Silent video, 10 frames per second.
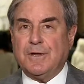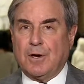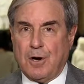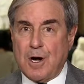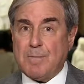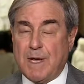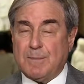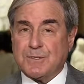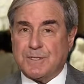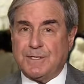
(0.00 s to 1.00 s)
There are
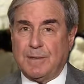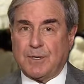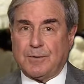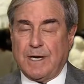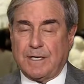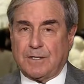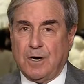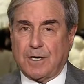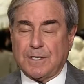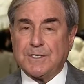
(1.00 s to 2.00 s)
members of the Democratic
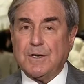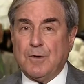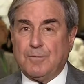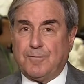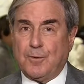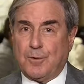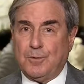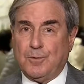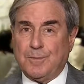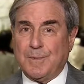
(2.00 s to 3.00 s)
caucus for
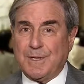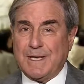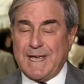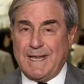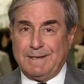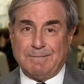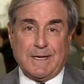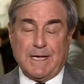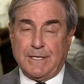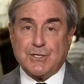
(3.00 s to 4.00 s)
whom a,
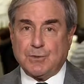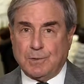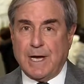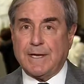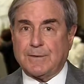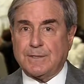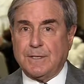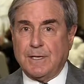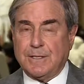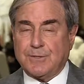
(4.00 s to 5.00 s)
an issue like
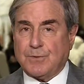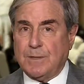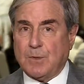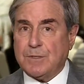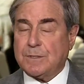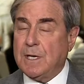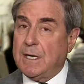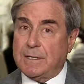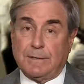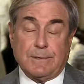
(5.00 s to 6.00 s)
the, uh, the Dreamers,
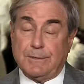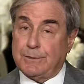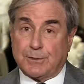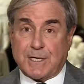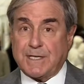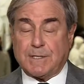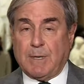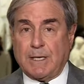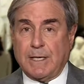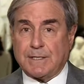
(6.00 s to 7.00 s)
you, you take
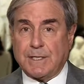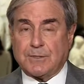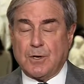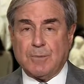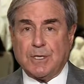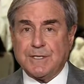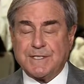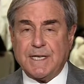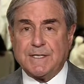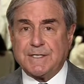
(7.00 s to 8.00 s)
somebody like Dick Durbin on the
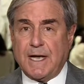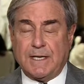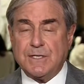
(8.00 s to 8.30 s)
Senate side.